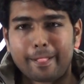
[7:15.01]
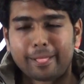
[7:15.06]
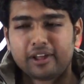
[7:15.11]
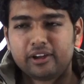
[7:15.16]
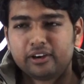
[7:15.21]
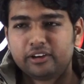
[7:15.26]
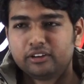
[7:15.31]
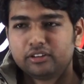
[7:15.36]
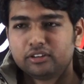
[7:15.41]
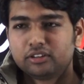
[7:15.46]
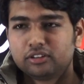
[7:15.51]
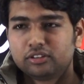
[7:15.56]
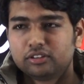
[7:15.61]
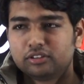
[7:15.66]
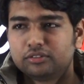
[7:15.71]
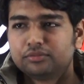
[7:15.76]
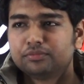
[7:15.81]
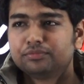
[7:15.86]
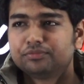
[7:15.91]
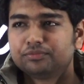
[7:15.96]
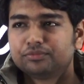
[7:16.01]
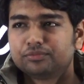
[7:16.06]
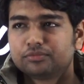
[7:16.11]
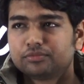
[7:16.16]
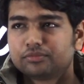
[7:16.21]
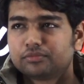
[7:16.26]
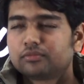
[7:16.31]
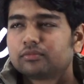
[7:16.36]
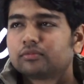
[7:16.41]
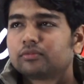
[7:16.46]
And
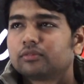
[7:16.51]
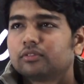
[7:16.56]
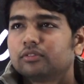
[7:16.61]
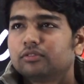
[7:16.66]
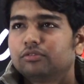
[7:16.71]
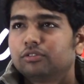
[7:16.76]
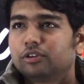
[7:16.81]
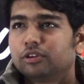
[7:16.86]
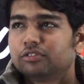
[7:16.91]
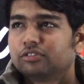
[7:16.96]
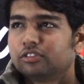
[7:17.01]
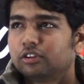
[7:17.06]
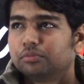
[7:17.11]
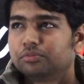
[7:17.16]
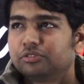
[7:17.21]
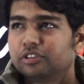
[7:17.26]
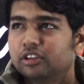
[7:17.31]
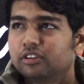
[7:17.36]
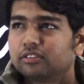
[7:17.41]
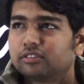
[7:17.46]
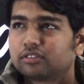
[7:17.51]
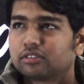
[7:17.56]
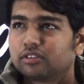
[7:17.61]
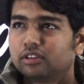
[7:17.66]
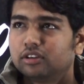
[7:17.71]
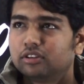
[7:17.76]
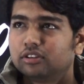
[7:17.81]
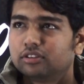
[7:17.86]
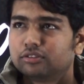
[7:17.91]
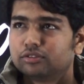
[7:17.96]
for subjects,
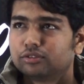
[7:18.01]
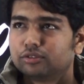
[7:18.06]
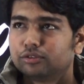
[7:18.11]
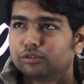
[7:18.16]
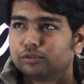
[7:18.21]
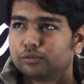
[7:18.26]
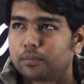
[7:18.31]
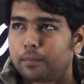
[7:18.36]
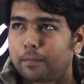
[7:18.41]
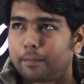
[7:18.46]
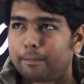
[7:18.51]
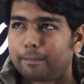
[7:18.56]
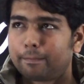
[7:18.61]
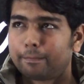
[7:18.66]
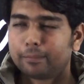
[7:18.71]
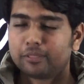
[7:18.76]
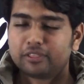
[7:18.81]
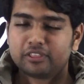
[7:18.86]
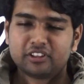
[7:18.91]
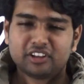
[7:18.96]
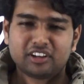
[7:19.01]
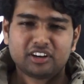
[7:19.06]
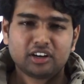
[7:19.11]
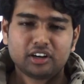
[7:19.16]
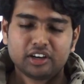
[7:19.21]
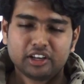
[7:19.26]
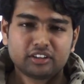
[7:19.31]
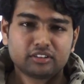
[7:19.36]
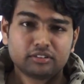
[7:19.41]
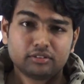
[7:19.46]
so there
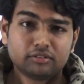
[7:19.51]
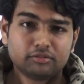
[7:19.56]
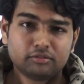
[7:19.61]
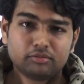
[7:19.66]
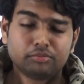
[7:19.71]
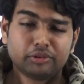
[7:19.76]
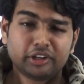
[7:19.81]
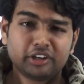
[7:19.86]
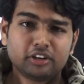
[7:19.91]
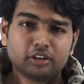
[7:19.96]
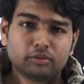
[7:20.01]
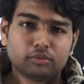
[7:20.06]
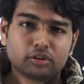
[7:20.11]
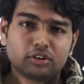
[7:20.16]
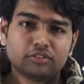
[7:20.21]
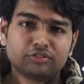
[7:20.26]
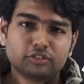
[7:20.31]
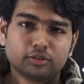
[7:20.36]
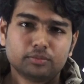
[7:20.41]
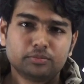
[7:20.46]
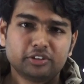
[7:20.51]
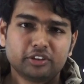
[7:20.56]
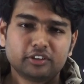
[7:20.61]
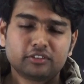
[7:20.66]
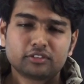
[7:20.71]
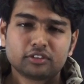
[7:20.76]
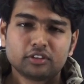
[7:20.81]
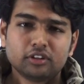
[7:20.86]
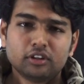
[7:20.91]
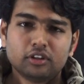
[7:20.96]
are like many number of
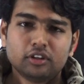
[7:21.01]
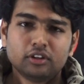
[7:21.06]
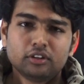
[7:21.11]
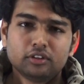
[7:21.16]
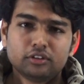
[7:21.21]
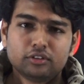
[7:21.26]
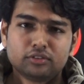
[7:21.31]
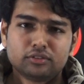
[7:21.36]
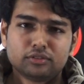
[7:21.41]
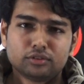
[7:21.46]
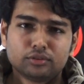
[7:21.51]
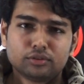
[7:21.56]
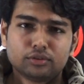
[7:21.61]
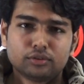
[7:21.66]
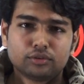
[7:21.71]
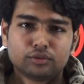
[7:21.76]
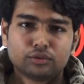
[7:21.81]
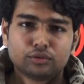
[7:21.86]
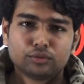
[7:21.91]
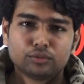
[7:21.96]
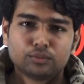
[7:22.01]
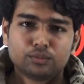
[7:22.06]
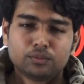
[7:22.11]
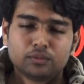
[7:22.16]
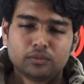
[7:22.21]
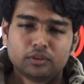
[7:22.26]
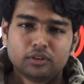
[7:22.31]
subjects, so